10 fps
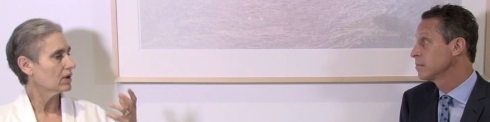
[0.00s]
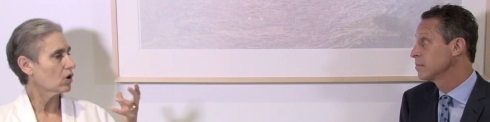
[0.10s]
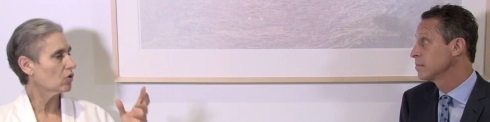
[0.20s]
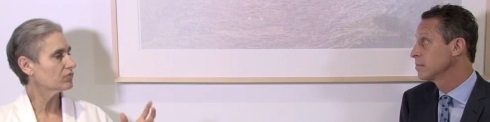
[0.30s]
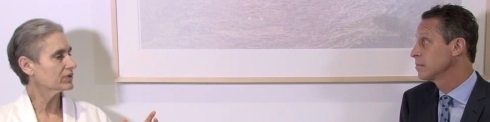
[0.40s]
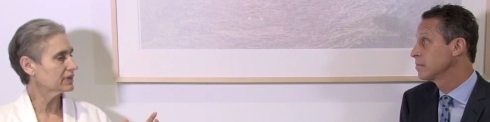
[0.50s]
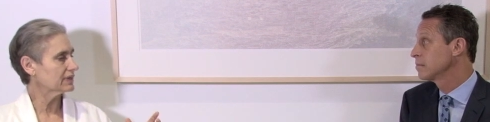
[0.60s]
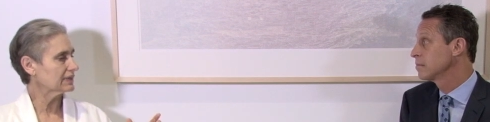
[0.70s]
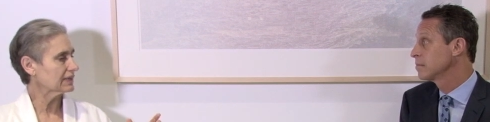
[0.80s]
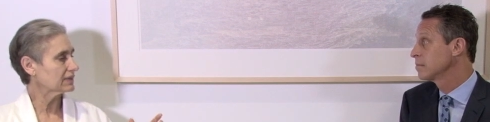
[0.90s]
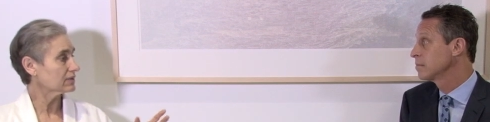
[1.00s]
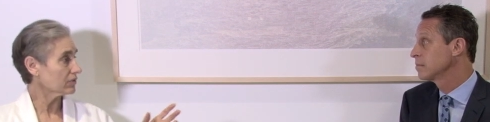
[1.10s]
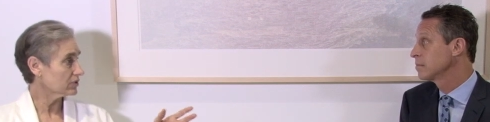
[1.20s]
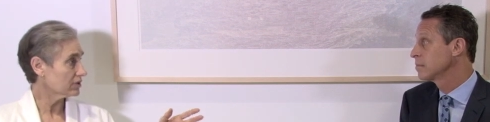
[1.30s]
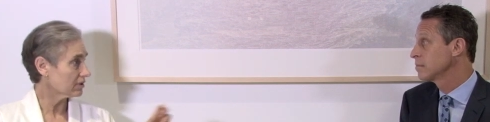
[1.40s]
Speaker 1: hopefully in
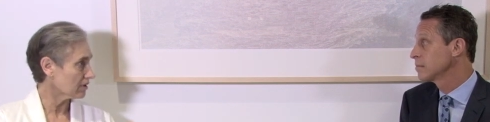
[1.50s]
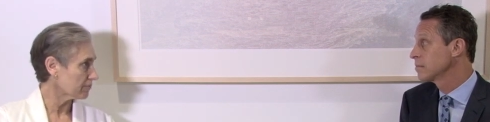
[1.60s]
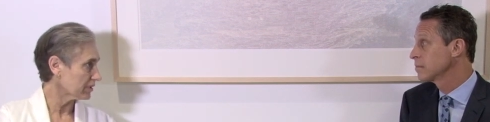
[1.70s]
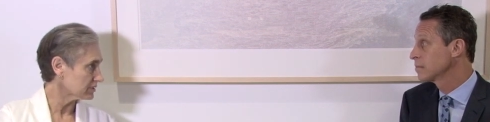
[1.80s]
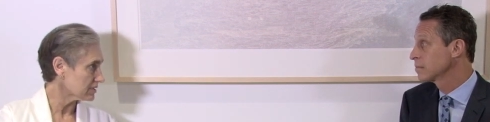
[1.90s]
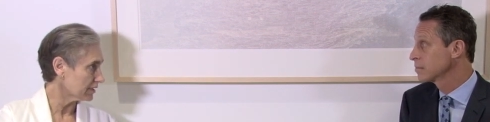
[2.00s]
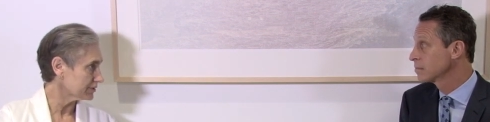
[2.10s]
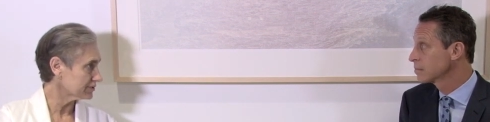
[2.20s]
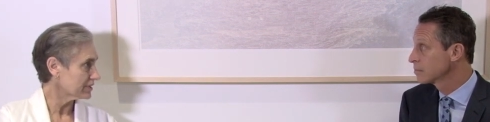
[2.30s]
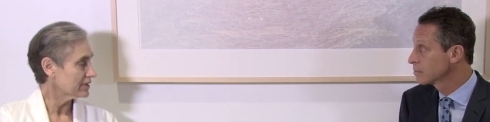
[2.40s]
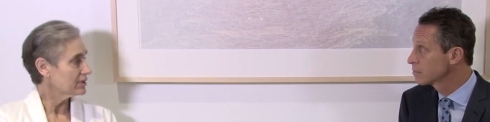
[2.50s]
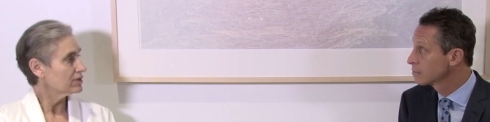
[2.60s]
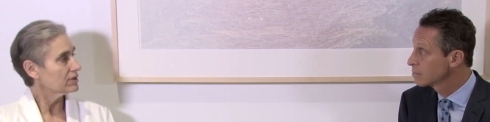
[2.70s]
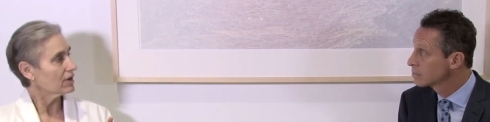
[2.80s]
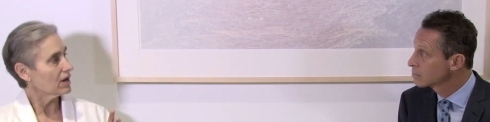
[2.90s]
another year I'll be able to tell you
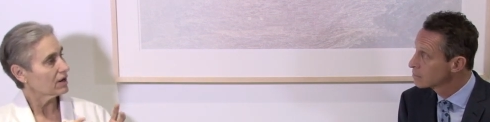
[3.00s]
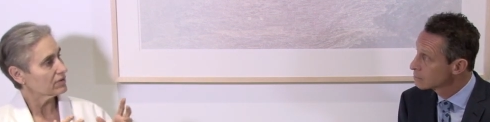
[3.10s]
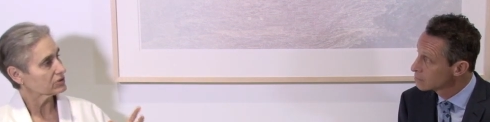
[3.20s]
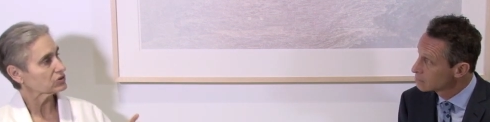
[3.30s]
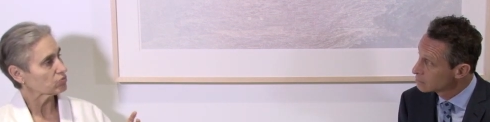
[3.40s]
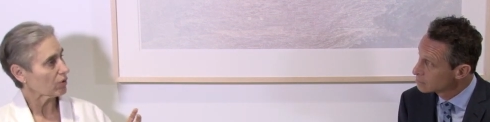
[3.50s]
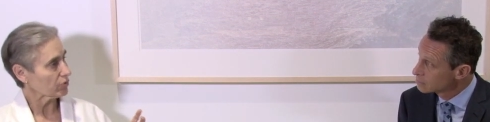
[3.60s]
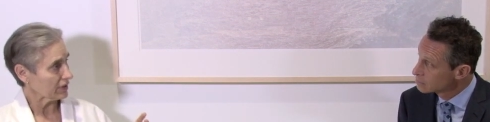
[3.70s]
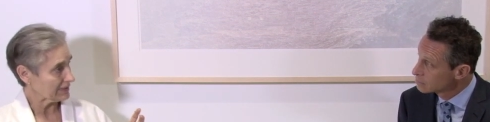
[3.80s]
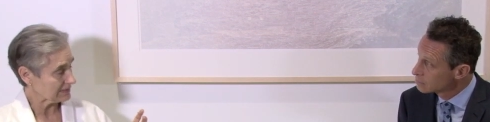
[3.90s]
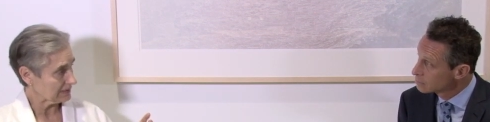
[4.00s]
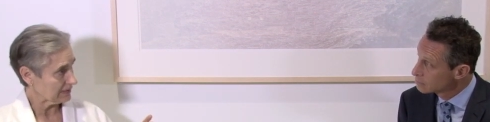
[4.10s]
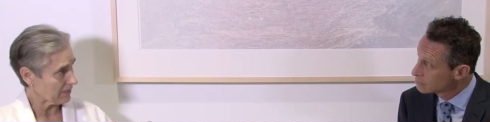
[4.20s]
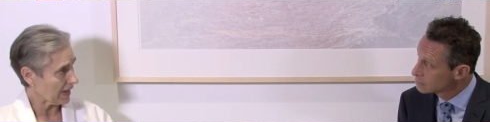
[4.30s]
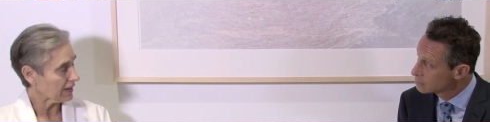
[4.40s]
uh, this is what we're going to see
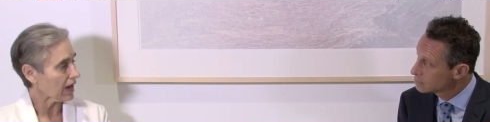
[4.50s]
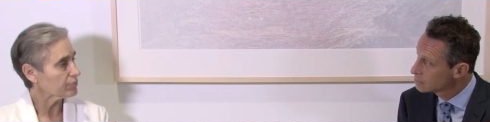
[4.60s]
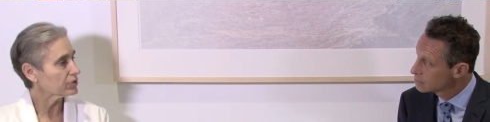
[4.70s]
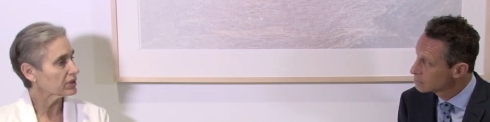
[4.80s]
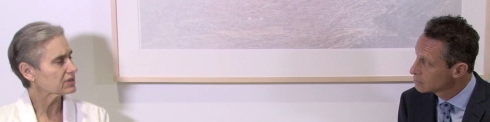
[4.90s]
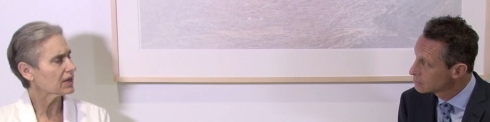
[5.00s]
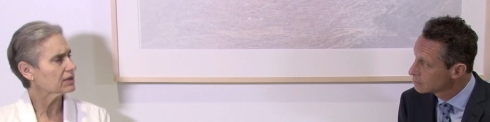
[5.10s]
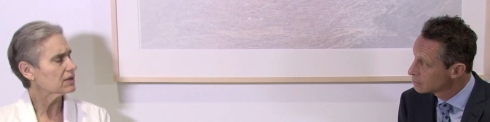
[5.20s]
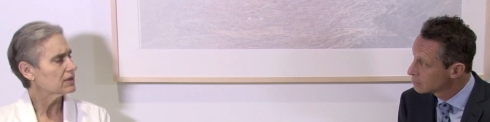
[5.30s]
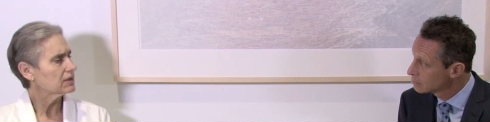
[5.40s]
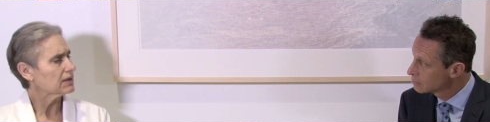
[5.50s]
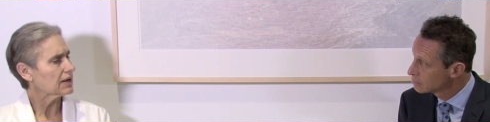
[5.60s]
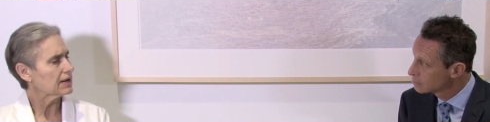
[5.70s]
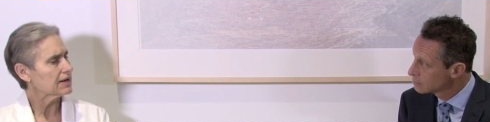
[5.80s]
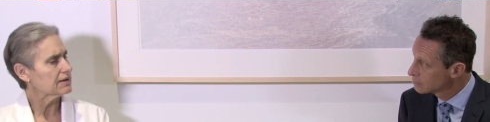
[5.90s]
in that. Mm -hmm. I mm-hmm. predict that
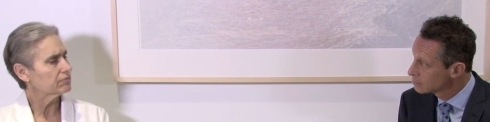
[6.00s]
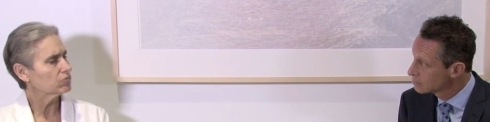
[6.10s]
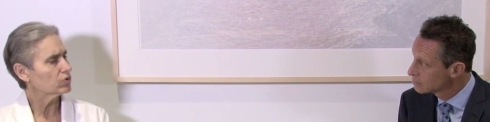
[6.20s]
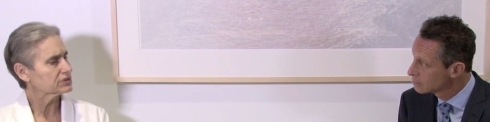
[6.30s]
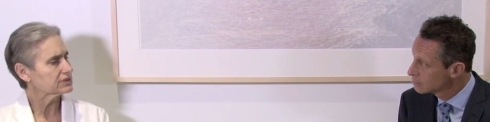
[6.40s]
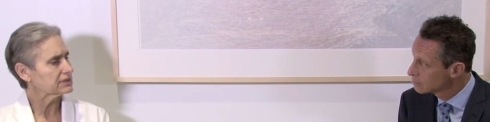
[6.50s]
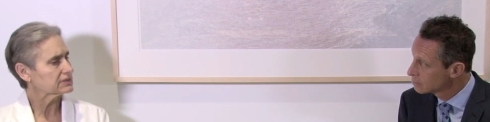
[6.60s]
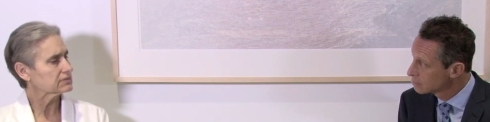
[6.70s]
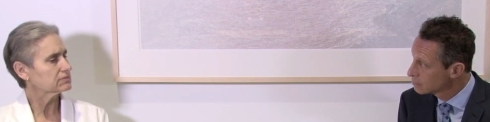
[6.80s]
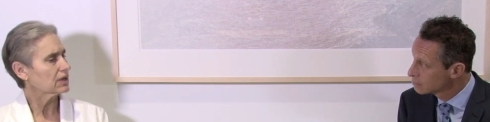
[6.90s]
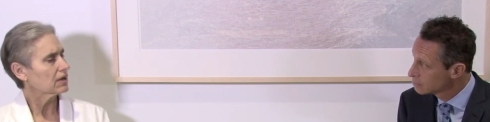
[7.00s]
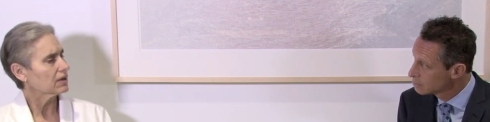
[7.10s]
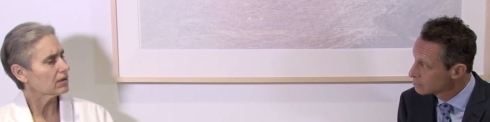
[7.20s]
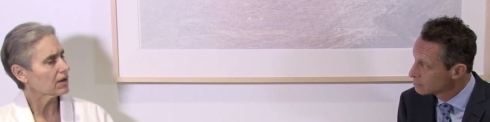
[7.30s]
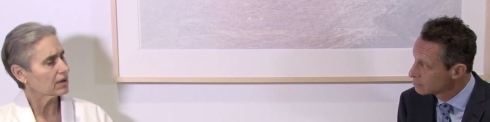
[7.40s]
um, we'll see,
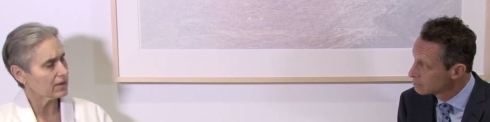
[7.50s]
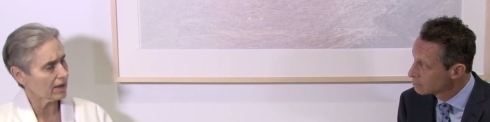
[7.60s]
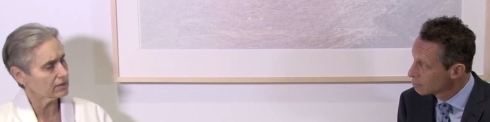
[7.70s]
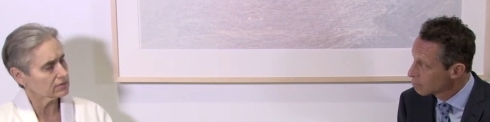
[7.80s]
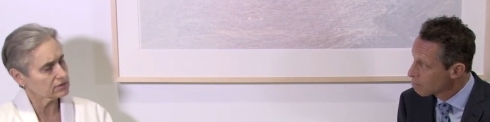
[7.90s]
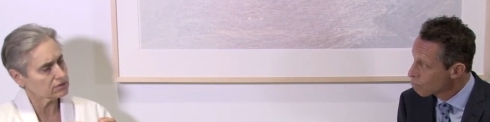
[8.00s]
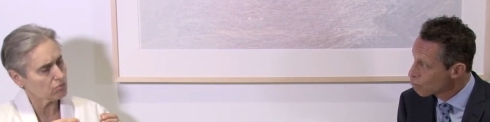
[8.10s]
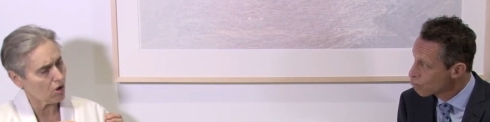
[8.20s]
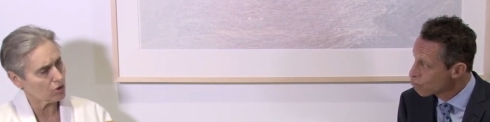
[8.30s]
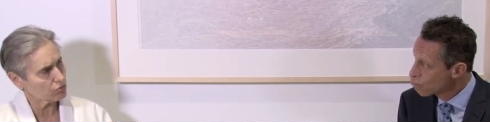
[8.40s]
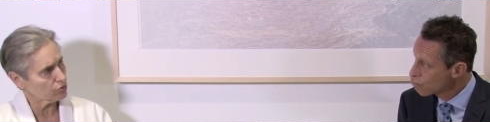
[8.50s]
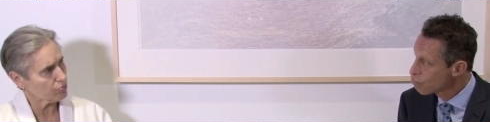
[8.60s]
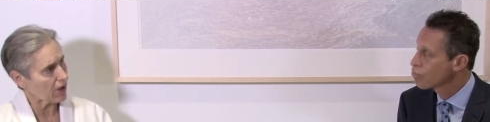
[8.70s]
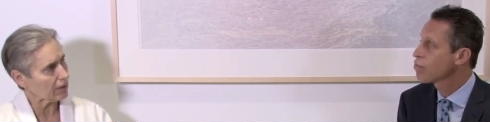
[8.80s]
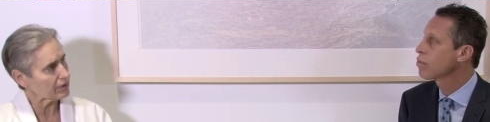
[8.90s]
again, small group,
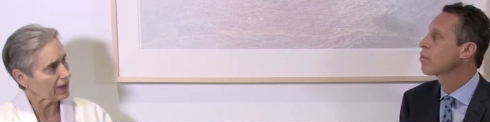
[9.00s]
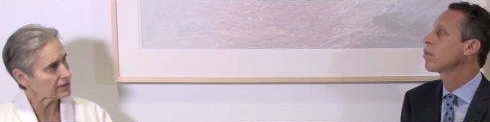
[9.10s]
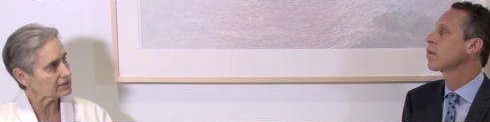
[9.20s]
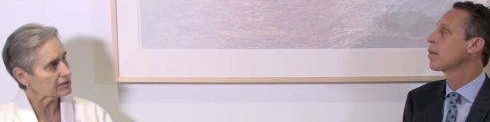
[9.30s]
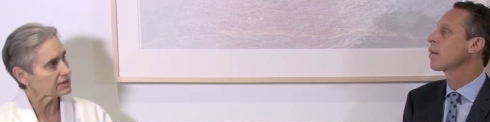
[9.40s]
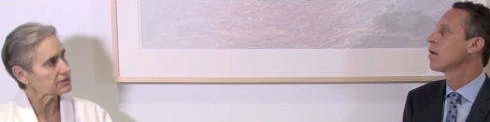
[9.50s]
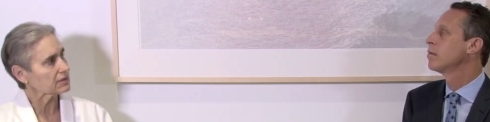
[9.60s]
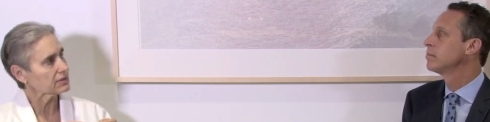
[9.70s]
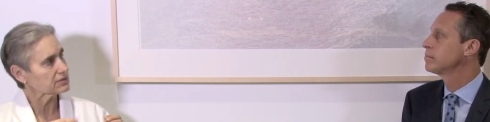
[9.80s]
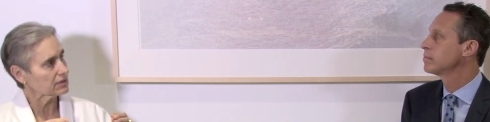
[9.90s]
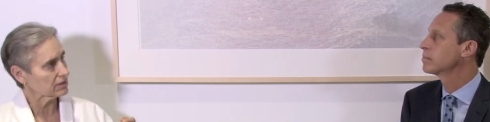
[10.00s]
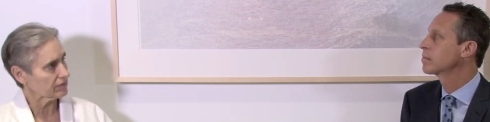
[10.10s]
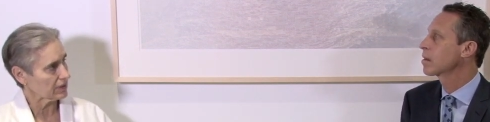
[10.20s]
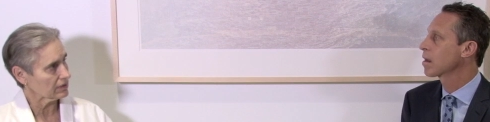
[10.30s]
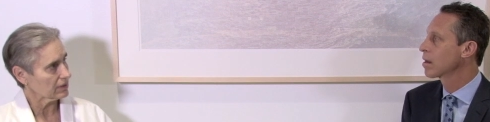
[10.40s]
probably not statistically
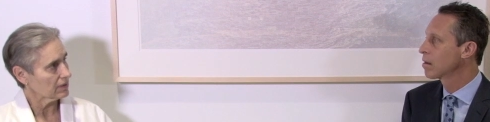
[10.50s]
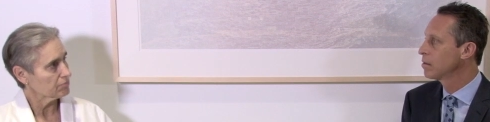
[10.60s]
significant,